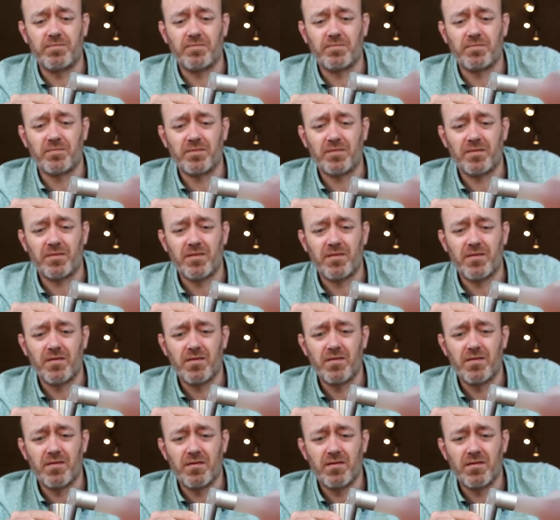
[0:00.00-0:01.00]

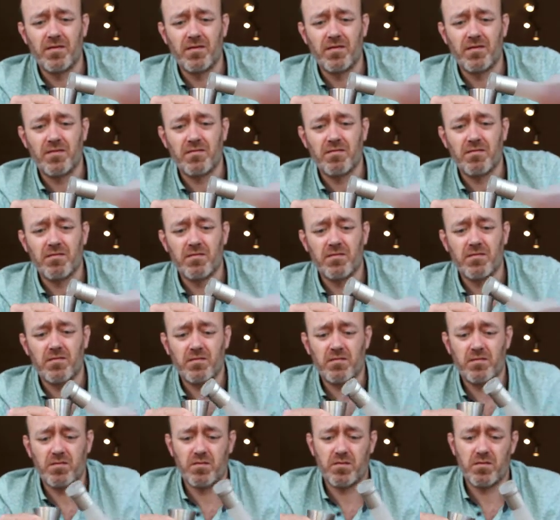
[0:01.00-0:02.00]

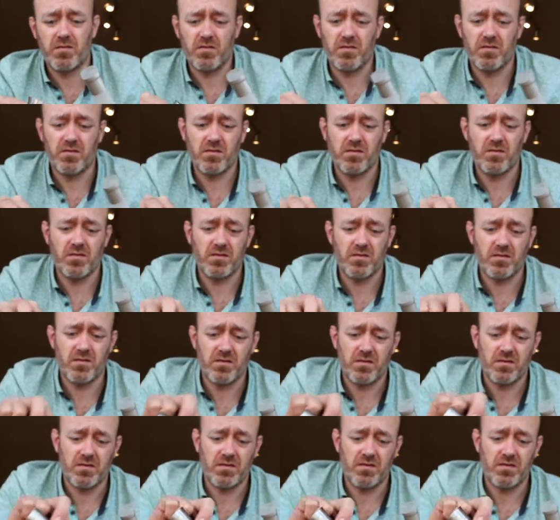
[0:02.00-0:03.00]

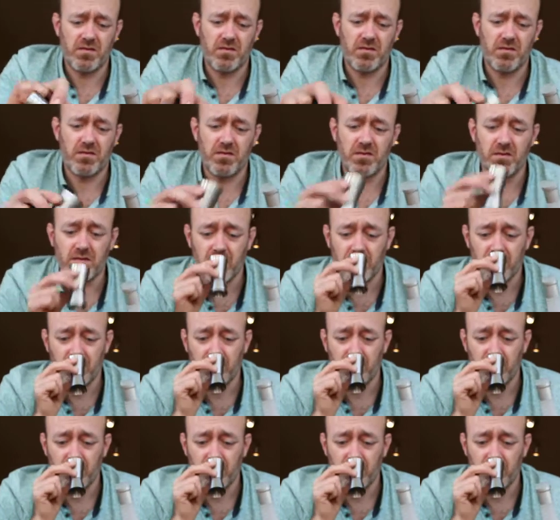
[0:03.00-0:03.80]
(no one is talking)